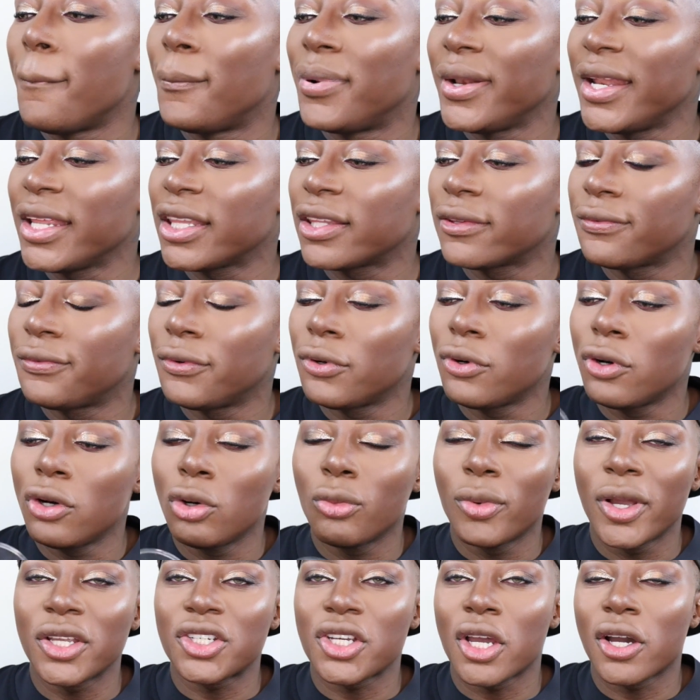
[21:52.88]

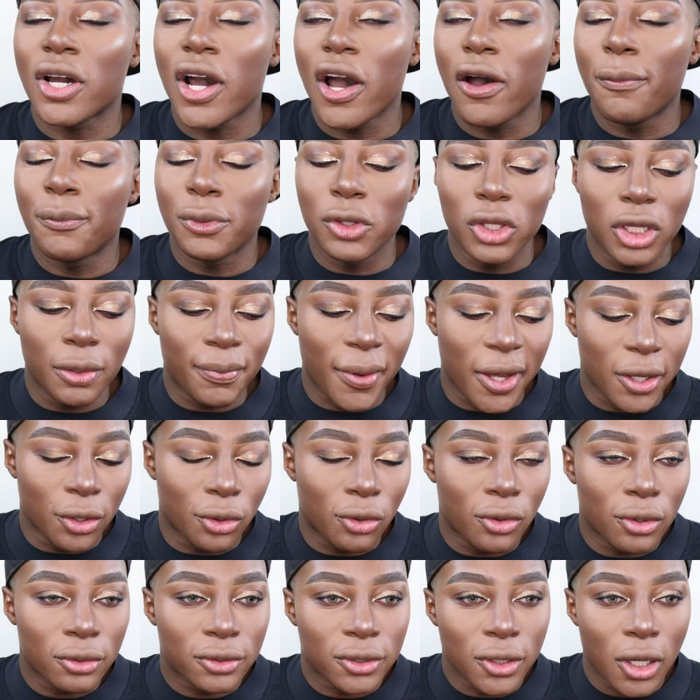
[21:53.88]
Blissful, which I got a Beauty Bay
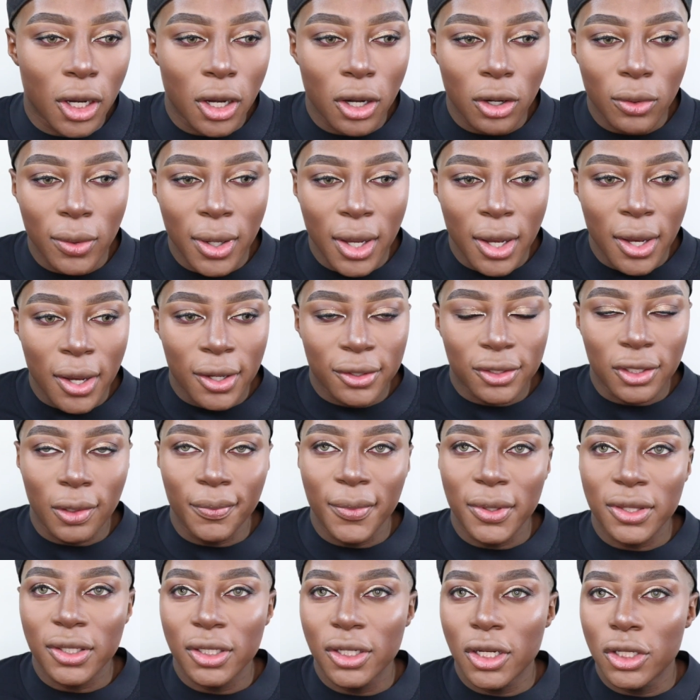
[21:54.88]
also. So
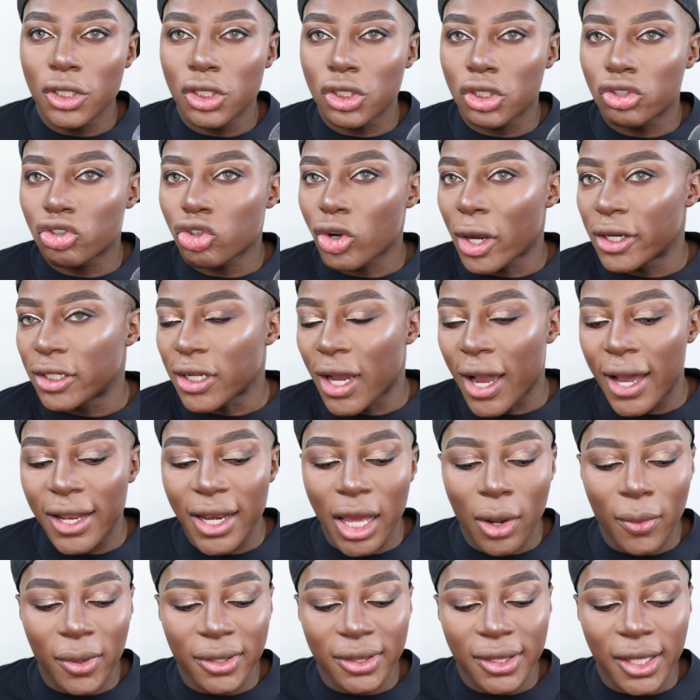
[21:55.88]
I'm just gonna try and
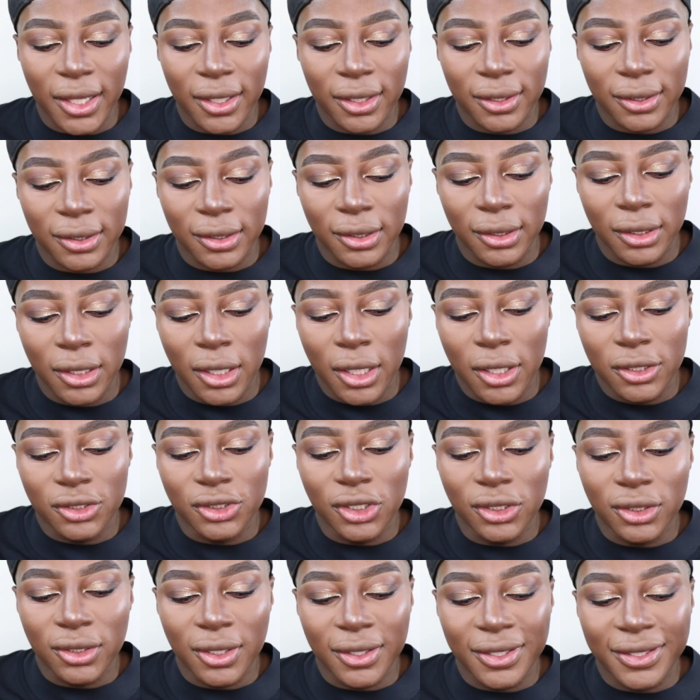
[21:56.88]
highlight with this
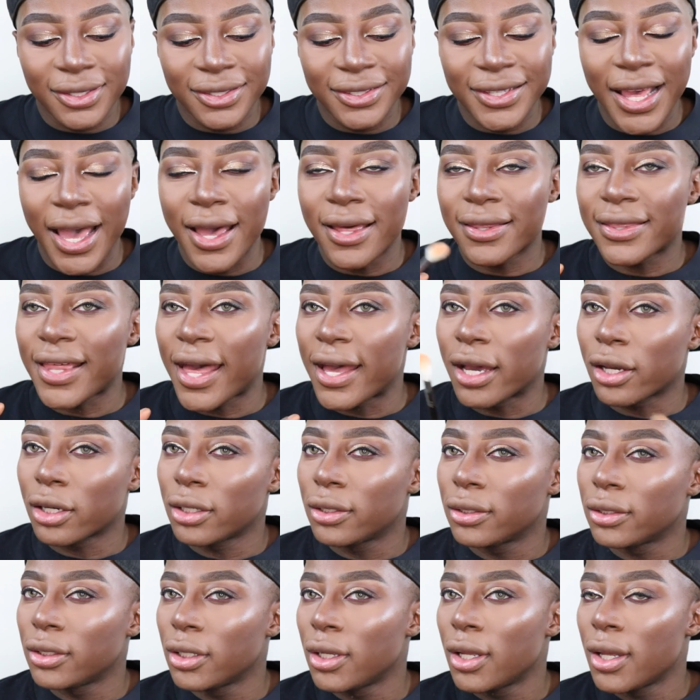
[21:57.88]
just to set that
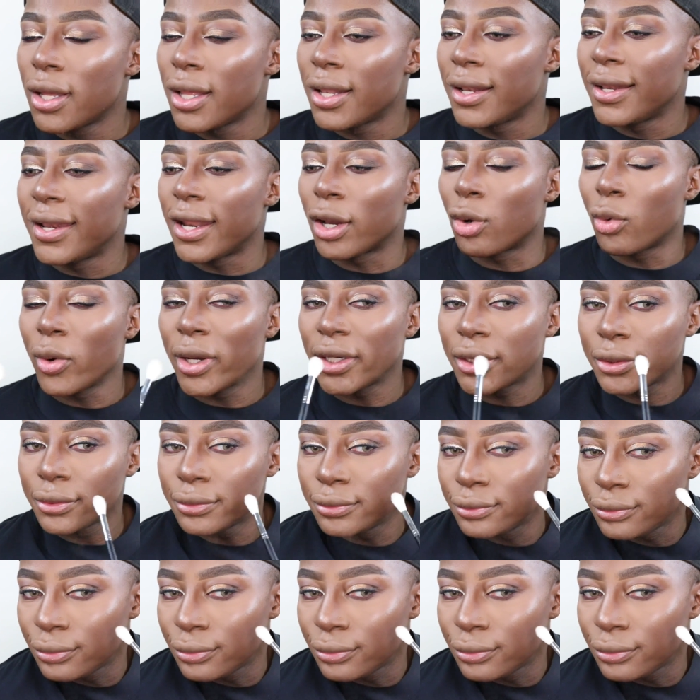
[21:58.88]
liquid.